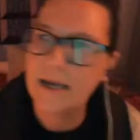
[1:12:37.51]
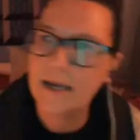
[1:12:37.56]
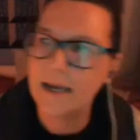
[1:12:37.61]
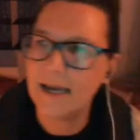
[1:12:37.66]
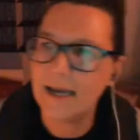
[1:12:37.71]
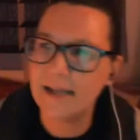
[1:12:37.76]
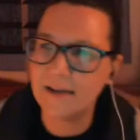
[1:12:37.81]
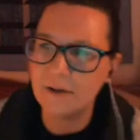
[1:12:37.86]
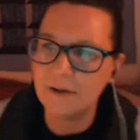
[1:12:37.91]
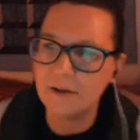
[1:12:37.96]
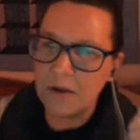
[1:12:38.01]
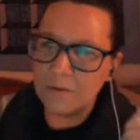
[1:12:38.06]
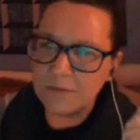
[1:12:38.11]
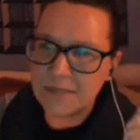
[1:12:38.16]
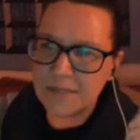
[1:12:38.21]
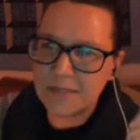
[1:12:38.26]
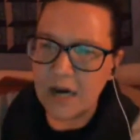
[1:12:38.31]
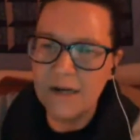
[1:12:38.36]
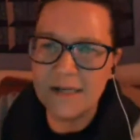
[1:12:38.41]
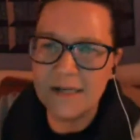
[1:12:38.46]
And I'm
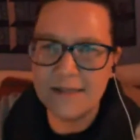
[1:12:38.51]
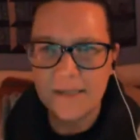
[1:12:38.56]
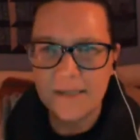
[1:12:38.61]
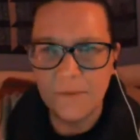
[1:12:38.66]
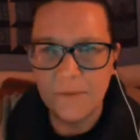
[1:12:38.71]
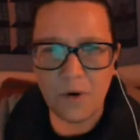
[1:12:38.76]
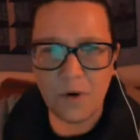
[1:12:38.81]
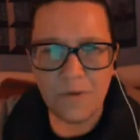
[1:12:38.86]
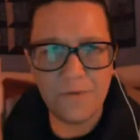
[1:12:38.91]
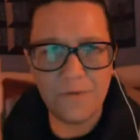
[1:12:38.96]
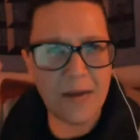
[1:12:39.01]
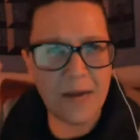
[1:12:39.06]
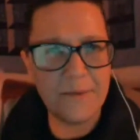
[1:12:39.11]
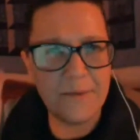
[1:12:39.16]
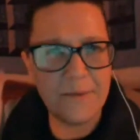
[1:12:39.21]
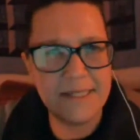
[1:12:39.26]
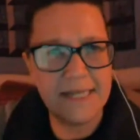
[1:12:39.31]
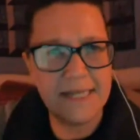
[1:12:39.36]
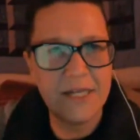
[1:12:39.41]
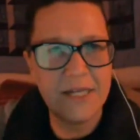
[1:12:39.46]
starting to see more
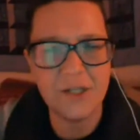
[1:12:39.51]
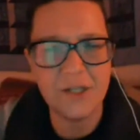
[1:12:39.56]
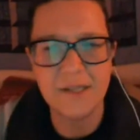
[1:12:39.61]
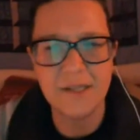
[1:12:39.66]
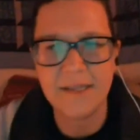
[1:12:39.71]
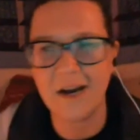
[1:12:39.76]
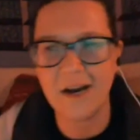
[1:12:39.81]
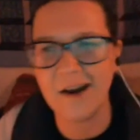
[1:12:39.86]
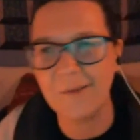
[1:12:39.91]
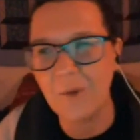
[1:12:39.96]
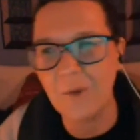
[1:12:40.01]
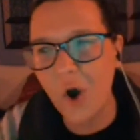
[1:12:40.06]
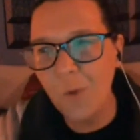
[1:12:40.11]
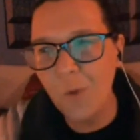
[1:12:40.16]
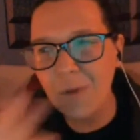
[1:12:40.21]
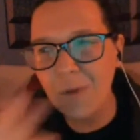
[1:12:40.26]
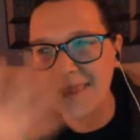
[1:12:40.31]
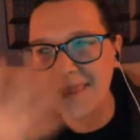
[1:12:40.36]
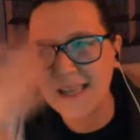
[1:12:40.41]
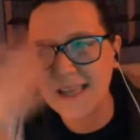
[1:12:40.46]
fragmentation there. I'm
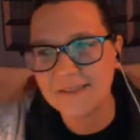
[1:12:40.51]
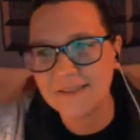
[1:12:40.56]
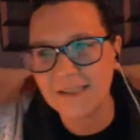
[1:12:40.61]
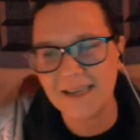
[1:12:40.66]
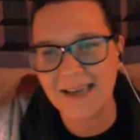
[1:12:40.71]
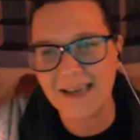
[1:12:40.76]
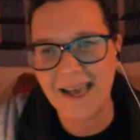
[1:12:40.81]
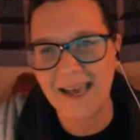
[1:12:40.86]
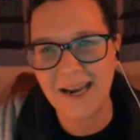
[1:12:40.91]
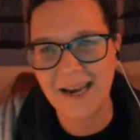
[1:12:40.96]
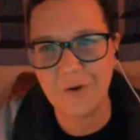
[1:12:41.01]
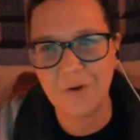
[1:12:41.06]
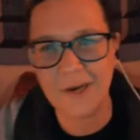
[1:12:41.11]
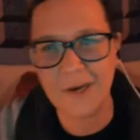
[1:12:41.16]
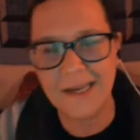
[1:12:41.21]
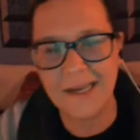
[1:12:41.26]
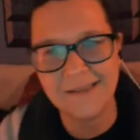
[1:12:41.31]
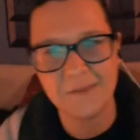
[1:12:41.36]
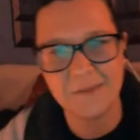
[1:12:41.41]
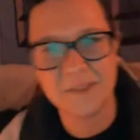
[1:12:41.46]
hoping that's going to kind of
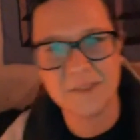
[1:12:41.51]
create some